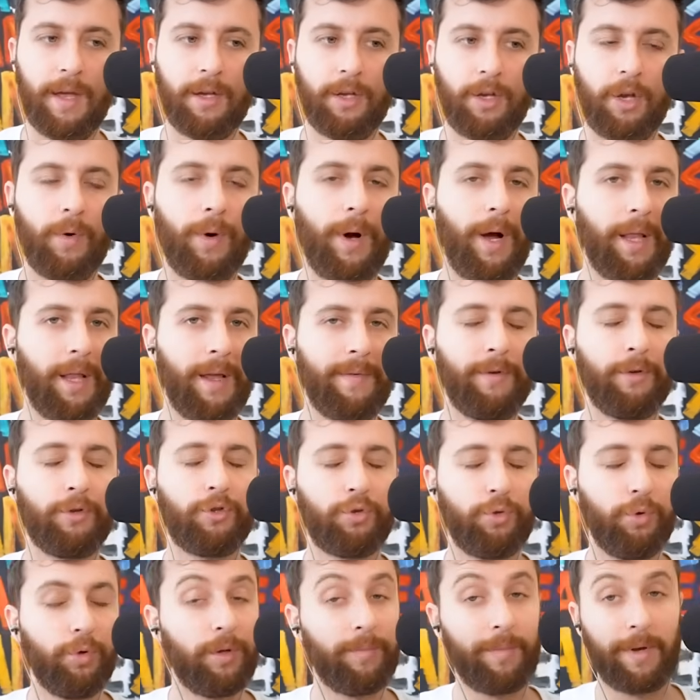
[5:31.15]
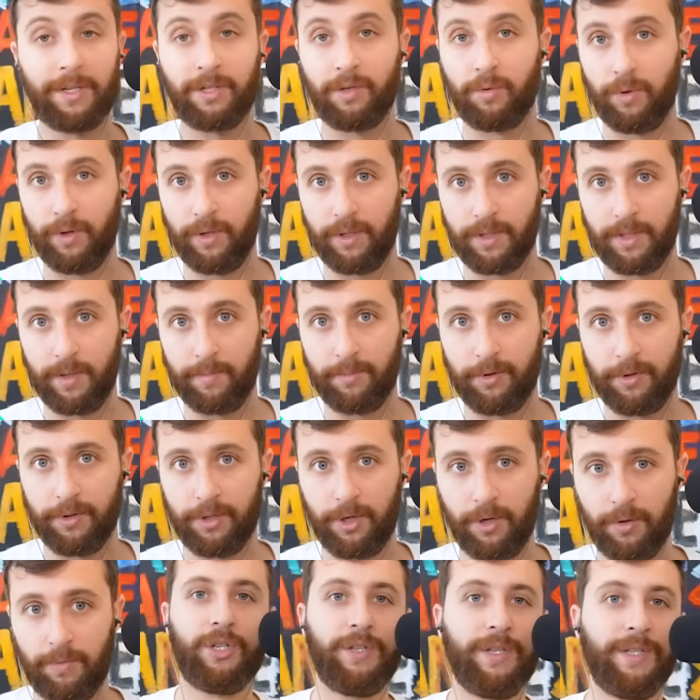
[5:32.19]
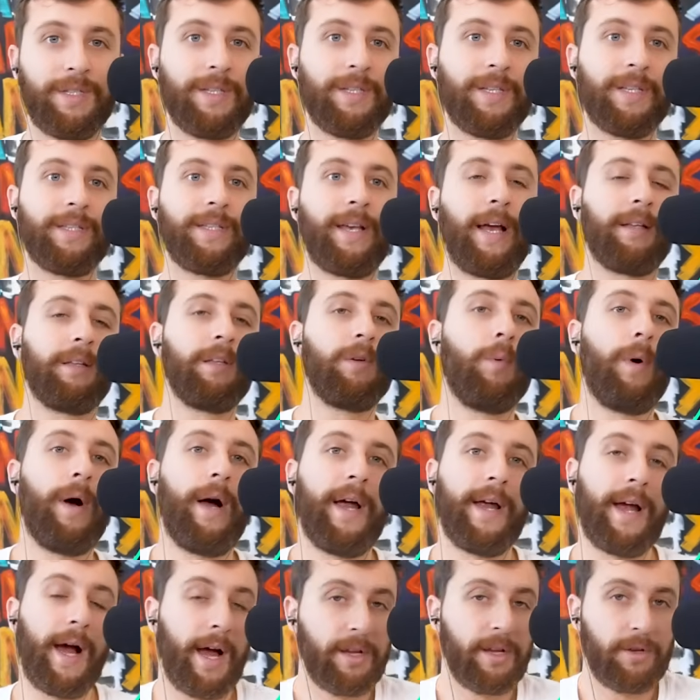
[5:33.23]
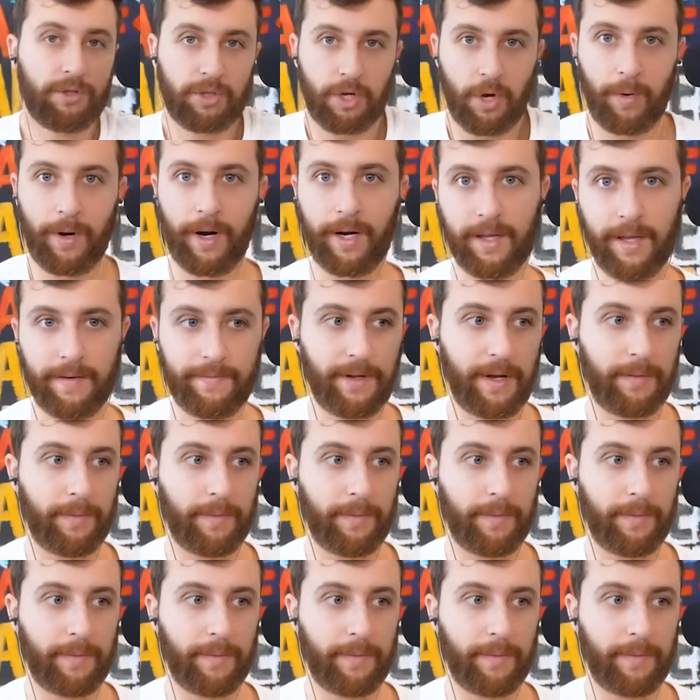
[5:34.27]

GoHighLevel truly makes it really simple. So this is exactly why I use GoHighLevel.